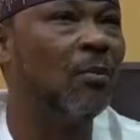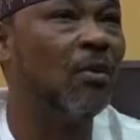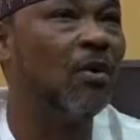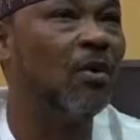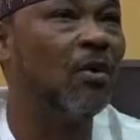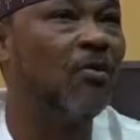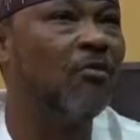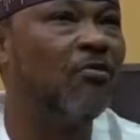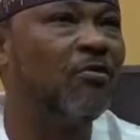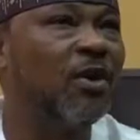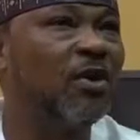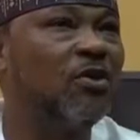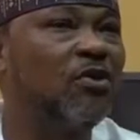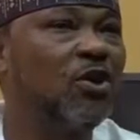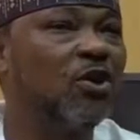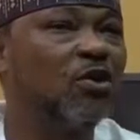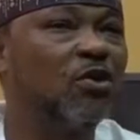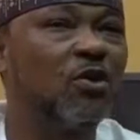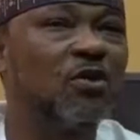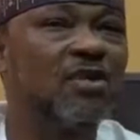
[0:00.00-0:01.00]

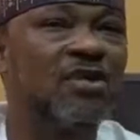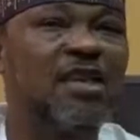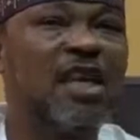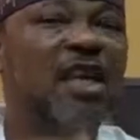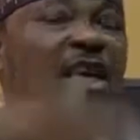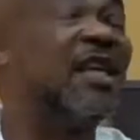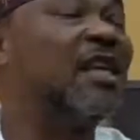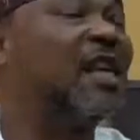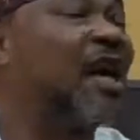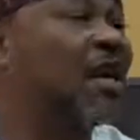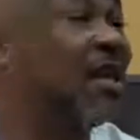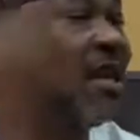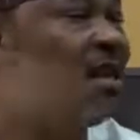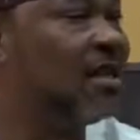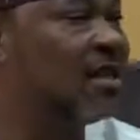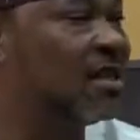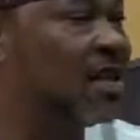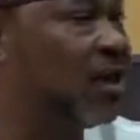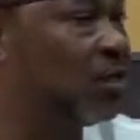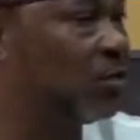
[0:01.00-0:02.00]
federations taking athletes
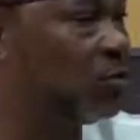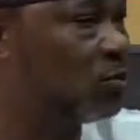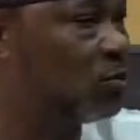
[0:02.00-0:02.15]
out.